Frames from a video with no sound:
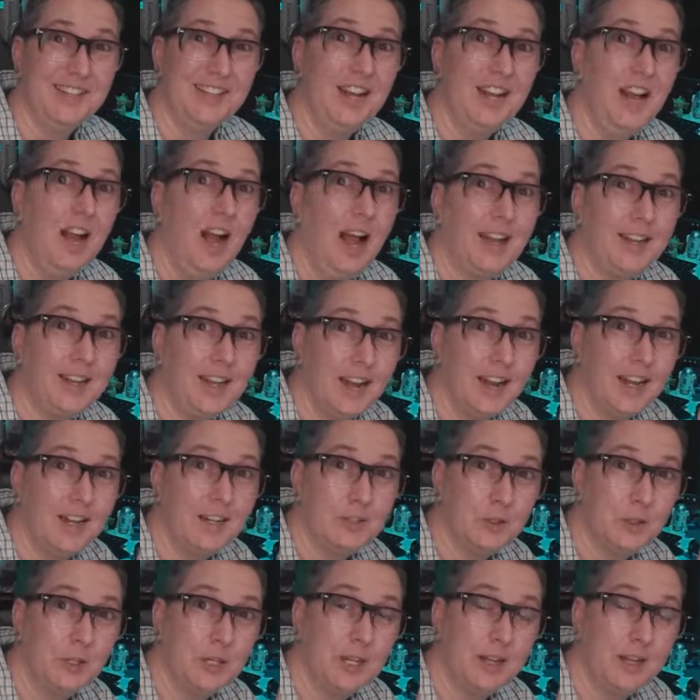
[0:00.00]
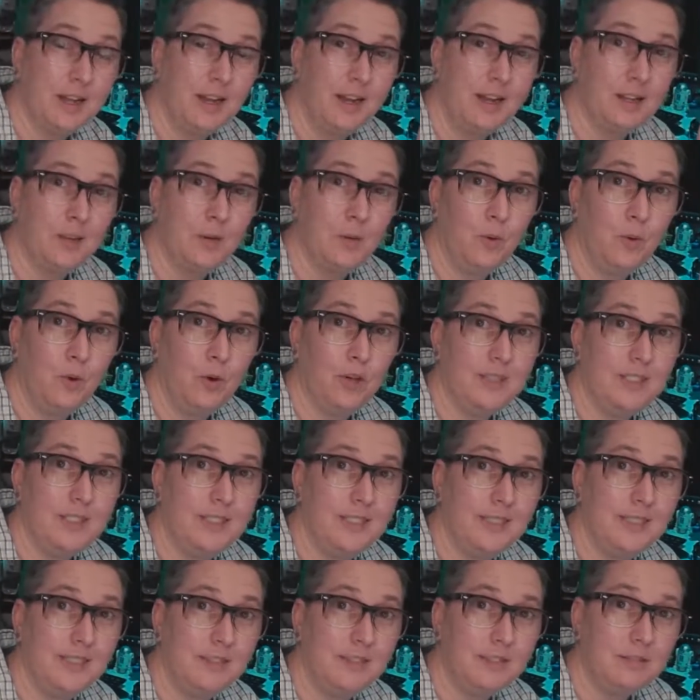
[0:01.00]
I got it during
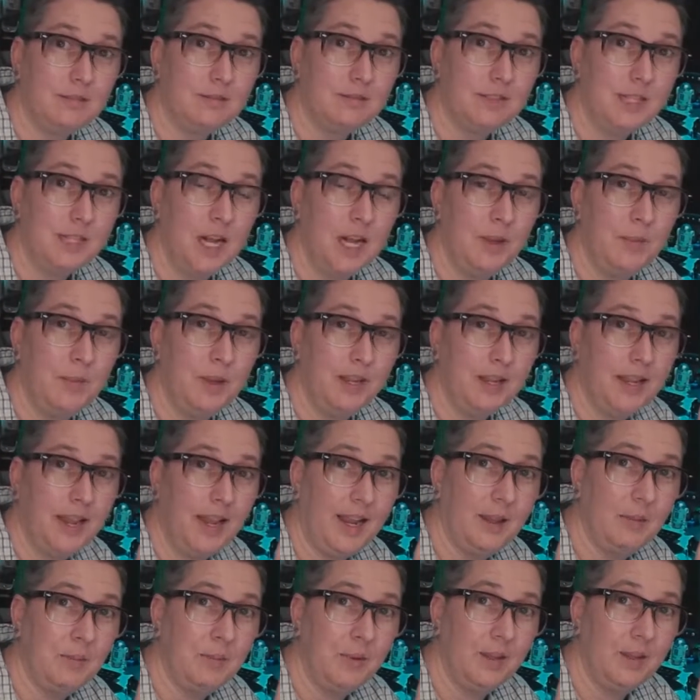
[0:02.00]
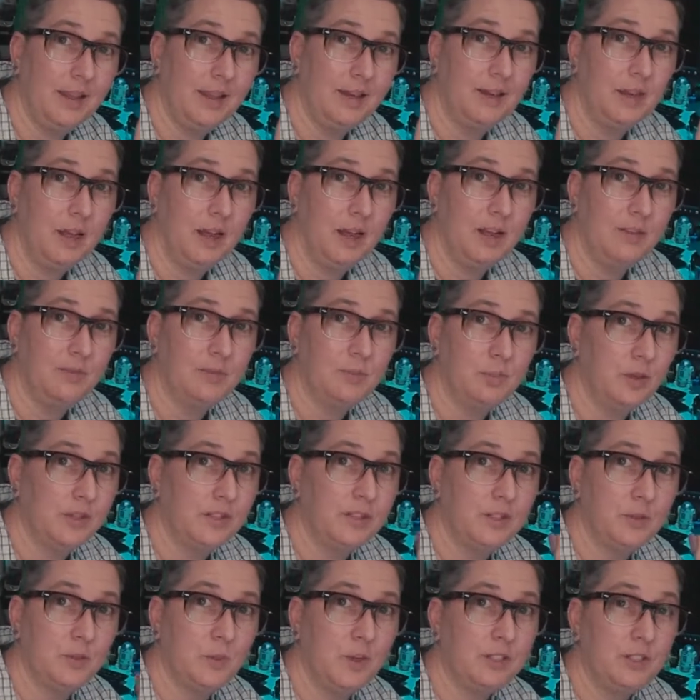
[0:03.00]
quarantine time. It came and I've
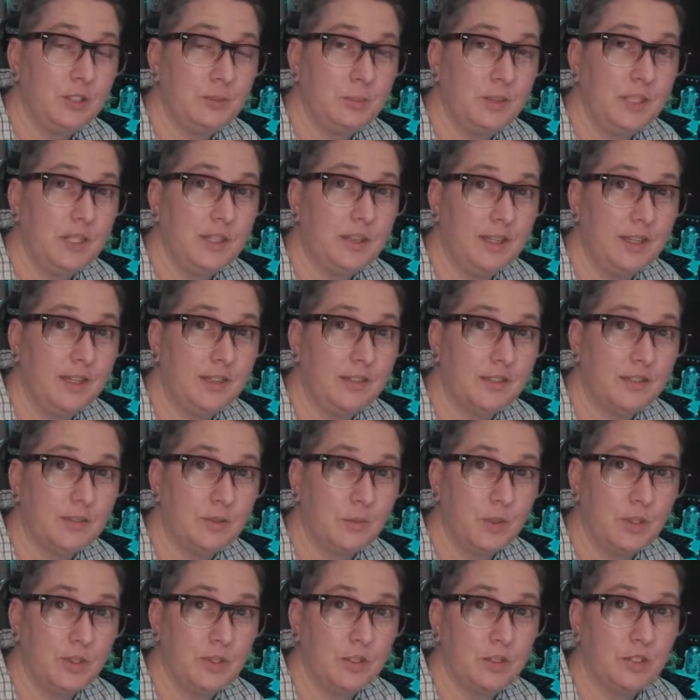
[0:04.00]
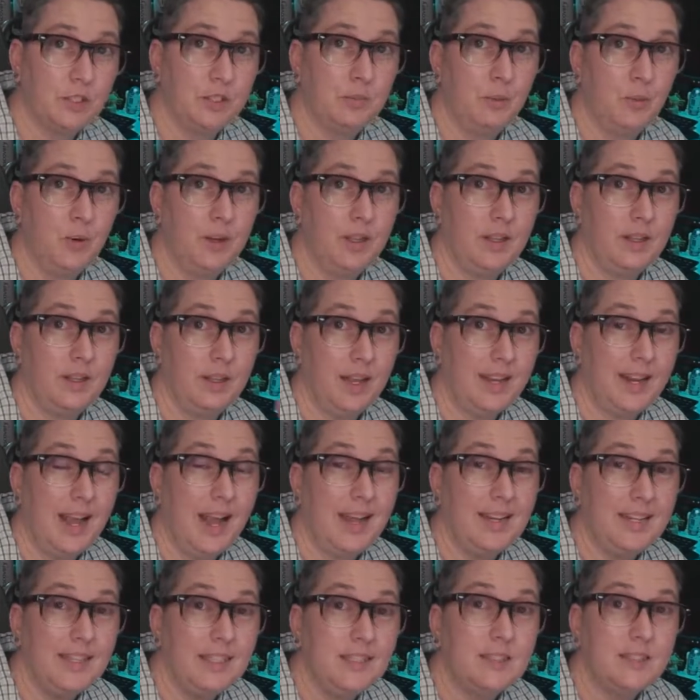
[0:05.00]
printed way too many things, which to the point I
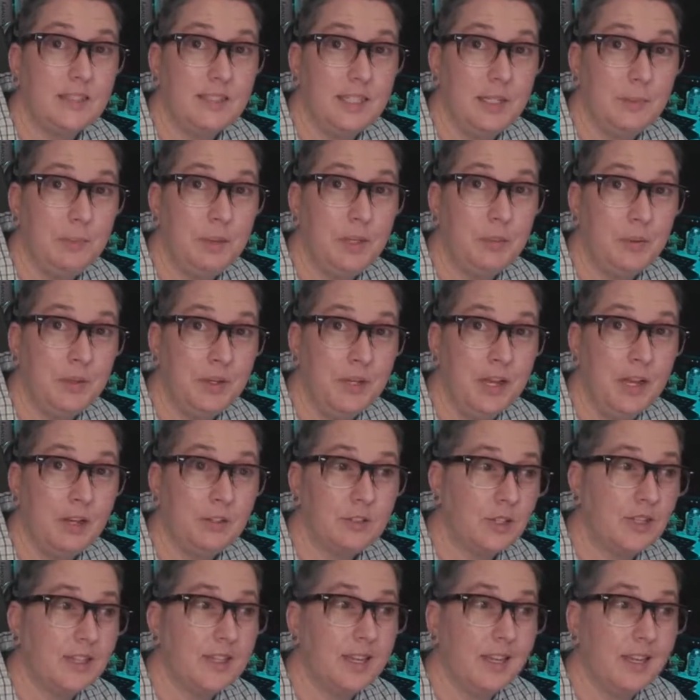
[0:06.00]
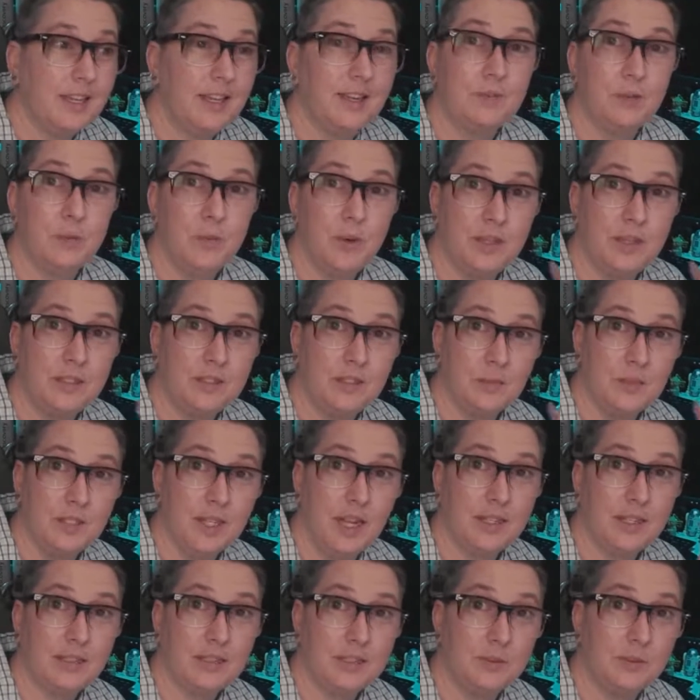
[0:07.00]
need to see people now so I can give away some
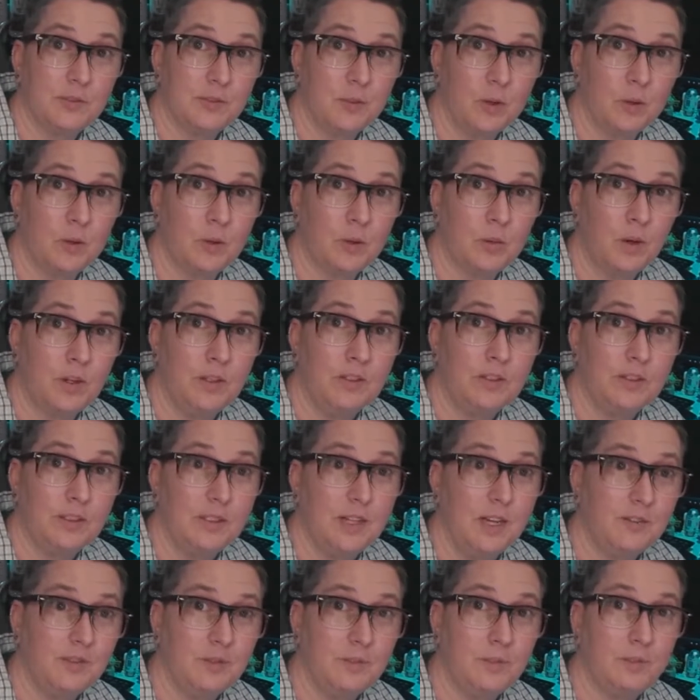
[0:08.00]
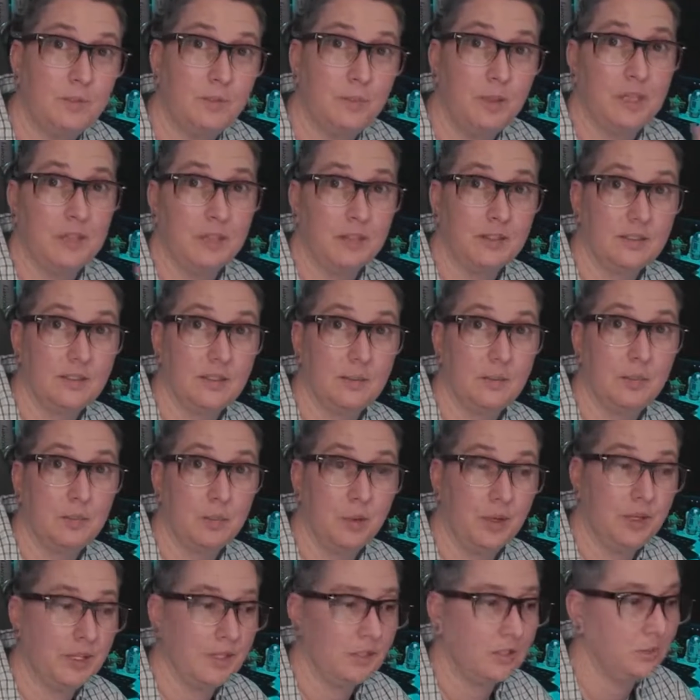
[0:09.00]
tech tips 411 stuff because I've been
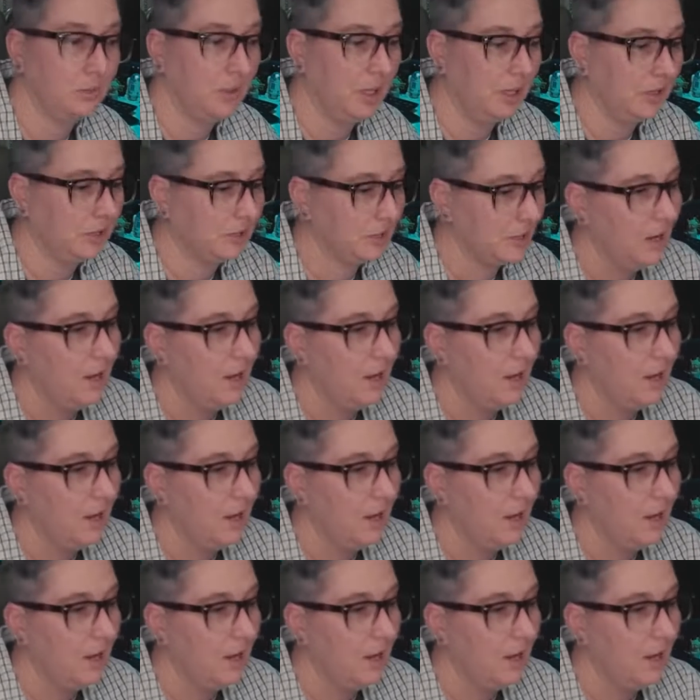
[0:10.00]
printing too much.